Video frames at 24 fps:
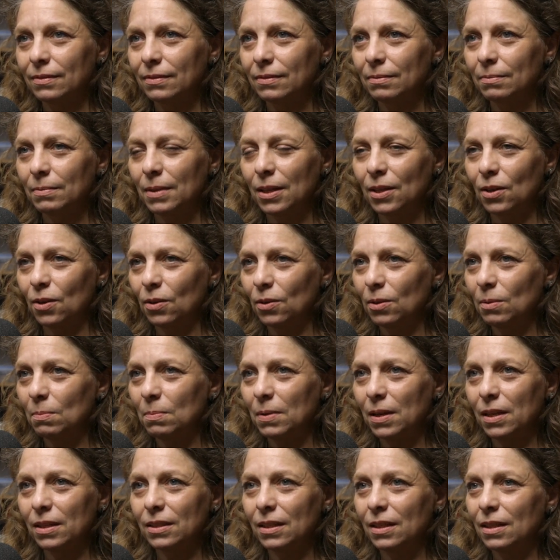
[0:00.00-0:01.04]
being on the
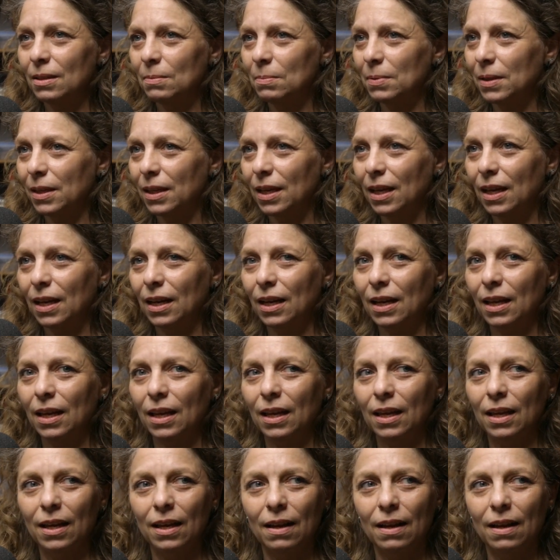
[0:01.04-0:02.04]
beach in a bikini,